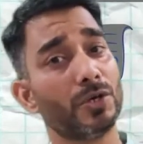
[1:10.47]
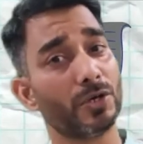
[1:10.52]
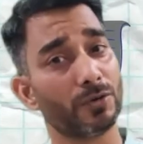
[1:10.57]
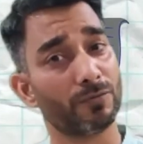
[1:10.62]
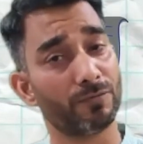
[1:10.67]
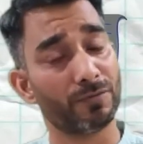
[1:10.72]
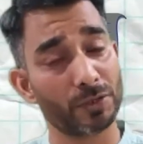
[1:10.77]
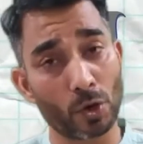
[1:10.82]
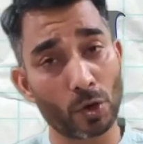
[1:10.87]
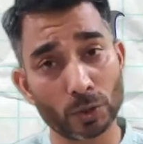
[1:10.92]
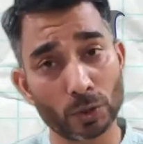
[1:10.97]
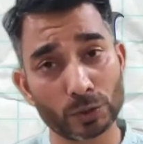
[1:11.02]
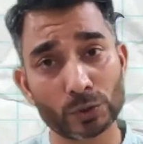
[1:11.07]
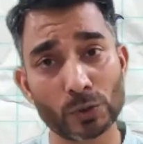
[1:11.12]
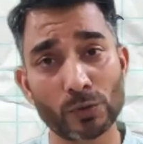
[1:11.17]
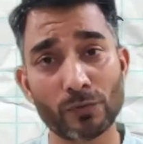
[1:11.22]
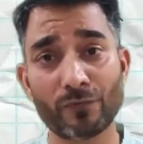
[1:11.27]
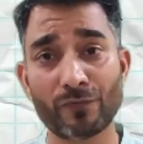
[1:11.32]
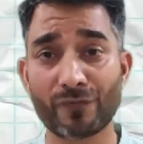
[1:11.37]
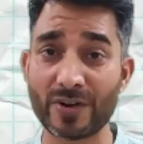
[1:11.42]
We also
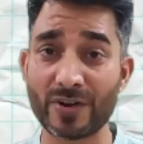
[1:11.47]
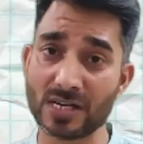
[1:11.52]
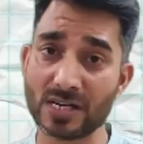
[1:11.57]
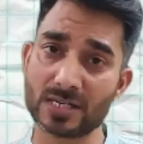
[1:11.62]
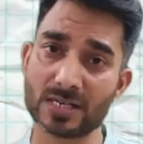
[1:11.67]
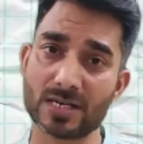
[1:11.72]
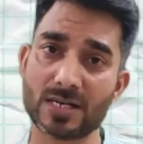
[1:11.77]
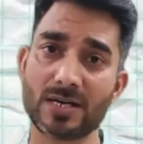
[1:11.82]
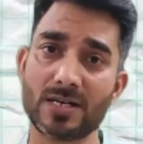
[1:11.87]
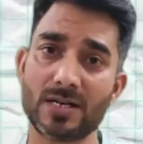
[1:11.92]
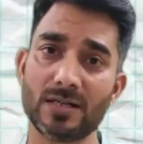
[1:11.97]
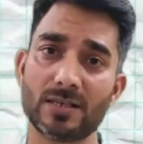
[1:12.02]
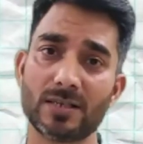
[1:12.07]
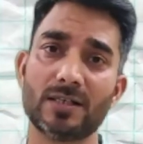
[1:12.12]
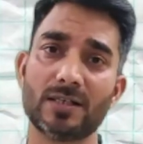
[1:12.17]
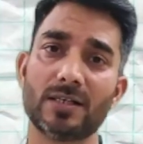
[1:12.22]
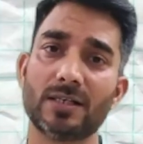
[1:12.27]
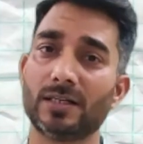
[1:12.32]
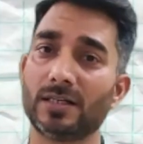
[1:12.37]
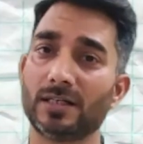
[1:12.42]
filtered
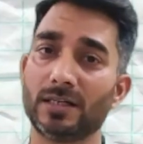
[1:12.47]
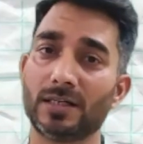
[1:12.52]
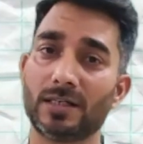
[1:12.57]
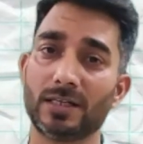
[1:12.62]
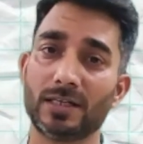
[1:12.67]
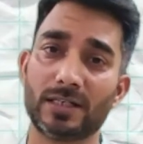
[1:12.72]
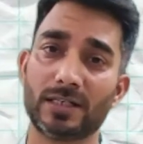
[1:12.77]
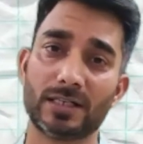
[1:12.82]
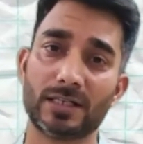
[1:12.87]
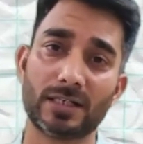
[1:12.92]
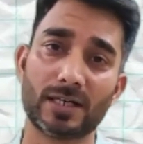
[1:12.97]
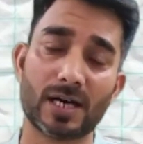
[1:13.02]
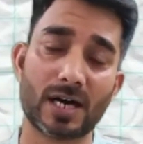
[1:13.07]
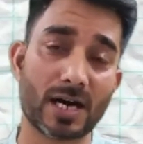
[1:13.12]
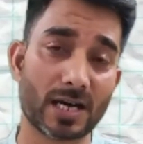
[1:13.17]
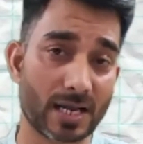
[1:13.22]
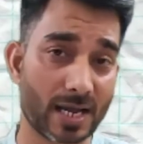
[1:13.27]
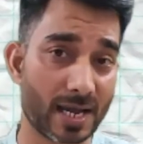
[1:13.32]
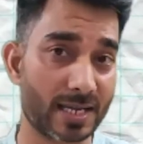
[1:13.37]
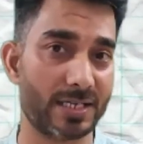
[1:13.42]

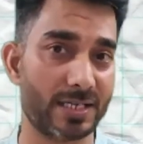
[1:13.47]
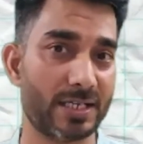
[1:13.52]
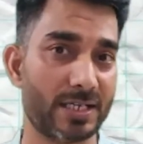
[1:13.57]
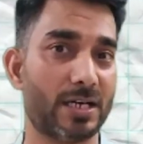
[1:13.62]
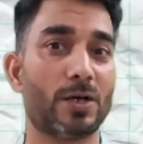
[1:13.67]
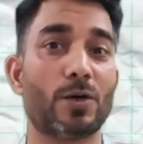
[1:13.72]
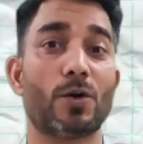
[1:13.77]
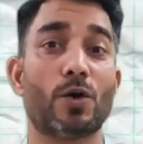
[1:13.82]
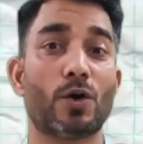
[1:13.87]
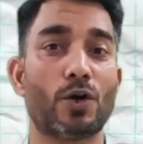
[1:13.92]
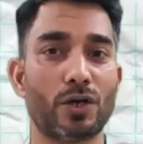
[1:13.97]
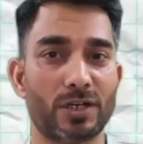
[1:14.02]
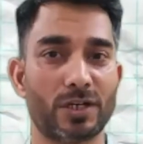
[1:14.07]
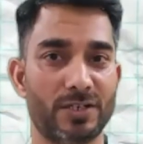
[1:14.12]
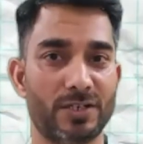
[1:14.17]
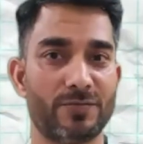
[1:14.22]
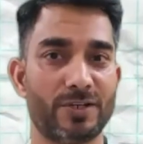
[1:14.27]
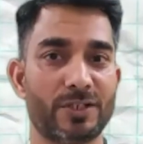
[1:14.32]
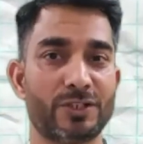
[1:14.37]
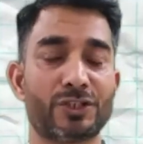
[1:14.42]
our idea or
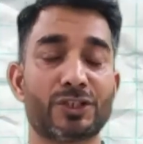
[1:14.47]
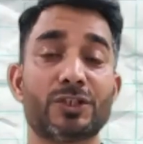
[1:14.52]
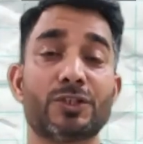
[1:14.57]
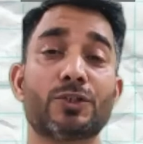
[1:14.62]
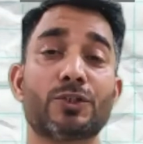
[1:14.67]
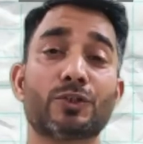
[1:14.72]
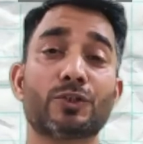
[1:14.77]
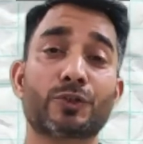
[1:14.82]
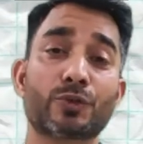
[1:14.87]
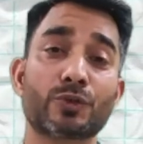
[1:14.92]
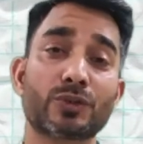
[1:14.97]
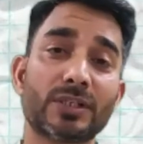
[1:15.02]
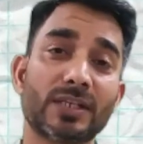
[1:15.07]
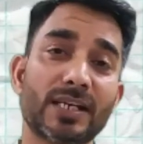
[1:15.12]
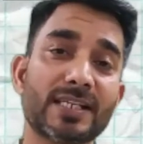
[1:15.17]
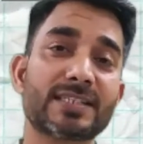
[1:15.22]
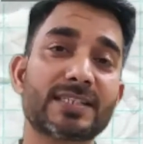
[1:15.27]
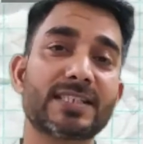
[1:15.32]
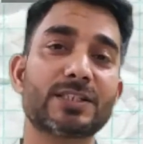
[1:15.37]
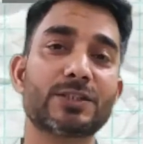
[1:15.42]
invention through the
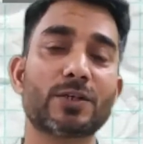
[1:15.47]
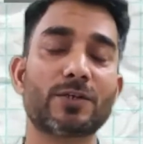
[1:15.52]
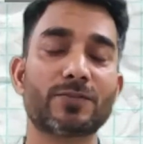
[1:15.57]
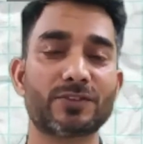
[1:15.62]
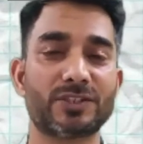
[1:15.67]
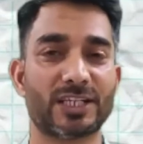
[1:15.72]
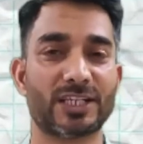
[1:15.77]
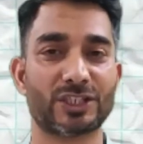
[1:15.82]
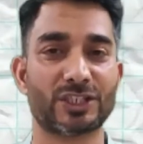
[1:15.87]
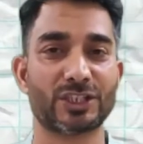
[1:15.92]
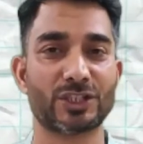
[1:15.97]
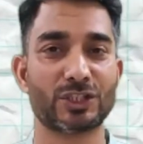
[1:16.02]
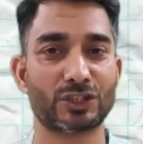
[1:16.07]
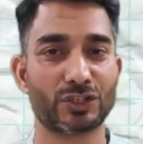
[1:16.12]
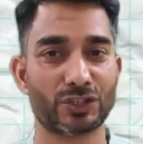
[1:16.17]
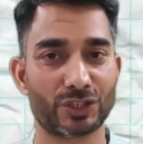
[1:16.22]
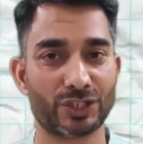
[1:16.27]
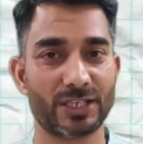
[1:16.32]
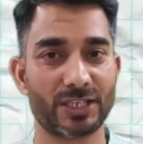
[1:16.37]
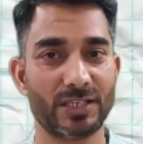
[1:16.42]
lenses of Section
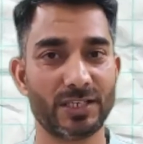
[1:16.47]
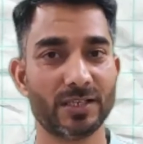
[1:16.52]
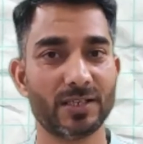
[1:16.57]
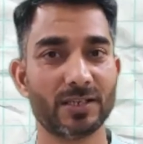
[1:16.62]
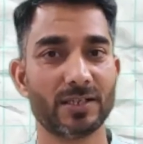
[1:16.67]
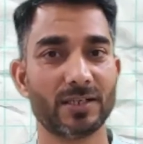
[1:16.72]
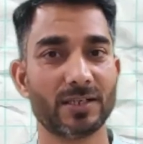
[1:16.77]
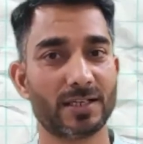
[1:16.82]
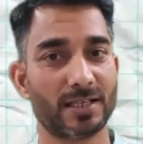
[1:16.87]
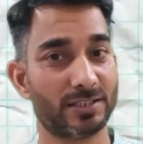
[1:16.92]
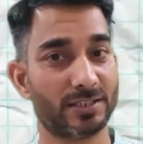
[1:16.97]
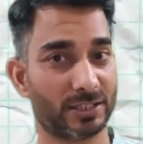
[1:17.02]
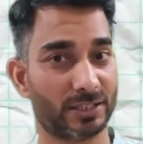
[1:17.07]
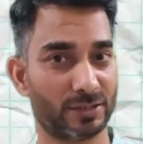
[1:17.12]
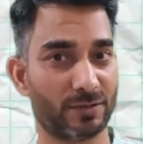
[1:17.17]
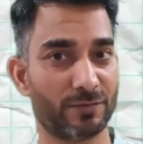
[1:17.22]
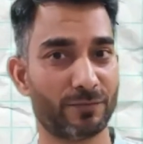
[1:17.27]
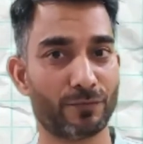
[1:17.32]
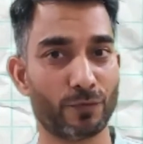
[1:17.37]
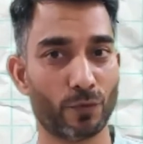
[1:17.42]
3 and
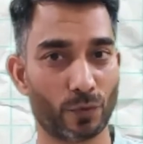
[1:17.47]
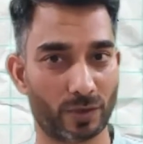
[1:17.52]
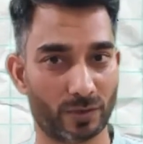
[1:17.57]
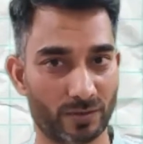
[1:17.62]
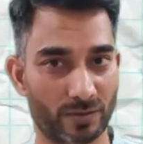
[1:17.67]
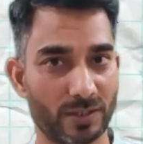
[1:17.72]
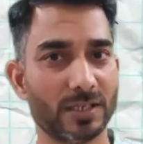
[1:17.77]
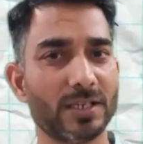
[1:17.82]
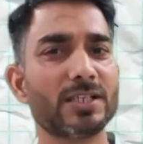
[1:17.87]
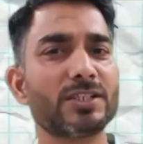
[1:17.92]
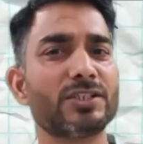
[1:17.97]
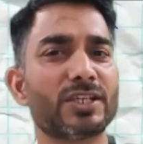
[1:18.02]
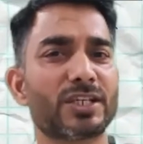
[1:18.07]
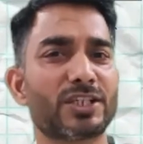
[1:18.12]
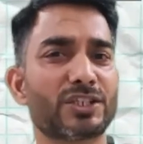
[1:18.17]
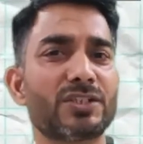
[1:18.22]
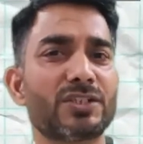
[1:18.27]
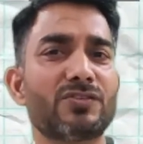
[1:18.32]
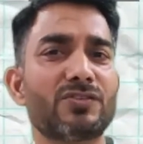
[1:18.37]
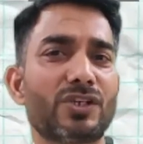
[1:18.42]
Section 4,
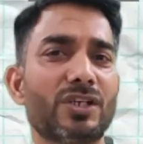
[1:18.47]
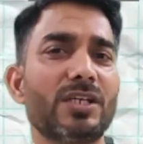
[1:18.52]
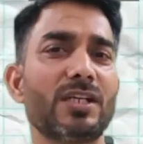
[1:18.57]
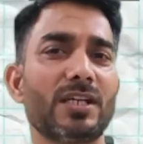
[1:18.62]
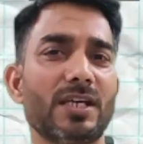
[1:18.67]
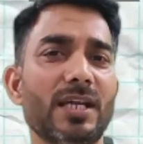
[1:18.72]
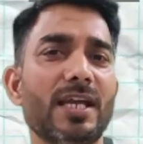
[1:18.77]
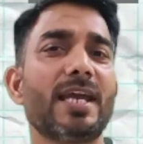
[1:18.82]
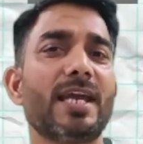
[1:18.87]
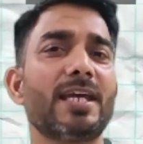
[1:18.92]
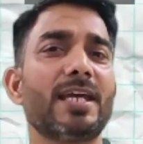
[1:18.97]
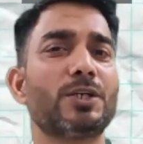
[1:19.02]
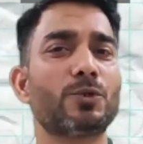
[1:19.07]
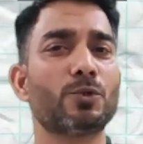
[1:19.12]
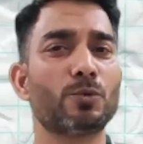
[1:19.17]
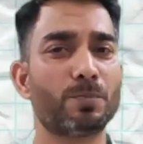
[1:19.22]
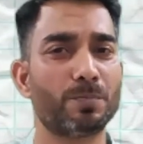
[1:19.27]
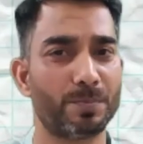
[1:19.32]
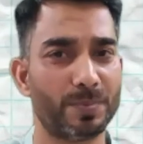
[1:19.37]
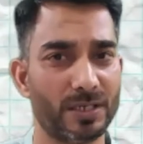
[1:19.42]
Section 3A to
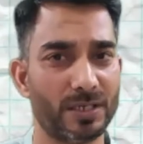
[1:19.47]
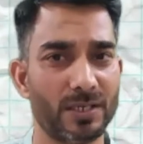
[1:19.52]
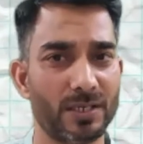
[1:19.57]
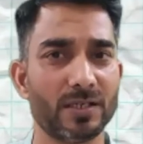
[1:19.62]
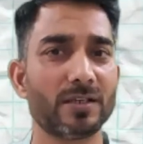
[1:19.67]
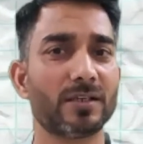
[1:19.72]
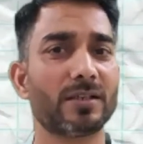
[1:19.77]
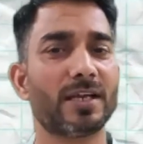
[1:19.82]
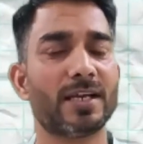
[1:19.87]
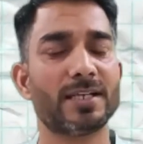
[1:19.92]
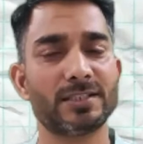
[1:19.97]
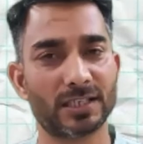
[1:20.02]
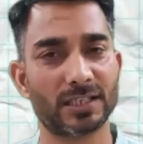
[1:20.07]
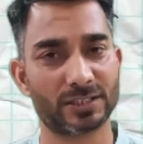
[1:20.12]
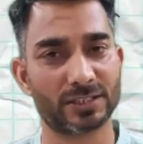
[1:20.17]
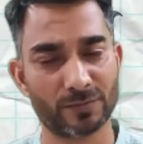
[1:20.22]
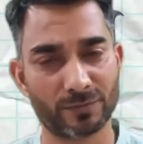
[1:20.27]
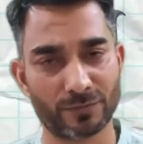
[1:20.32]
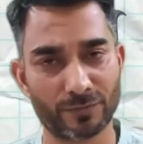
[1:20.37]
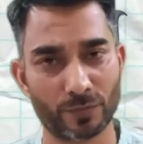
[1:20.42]
P and
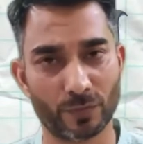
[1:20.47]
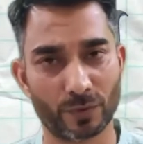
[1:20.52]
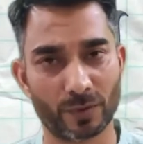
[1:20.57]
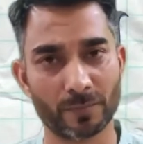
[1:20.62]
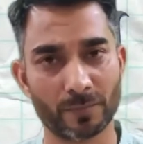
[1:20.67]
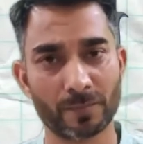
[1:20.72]
Section 4.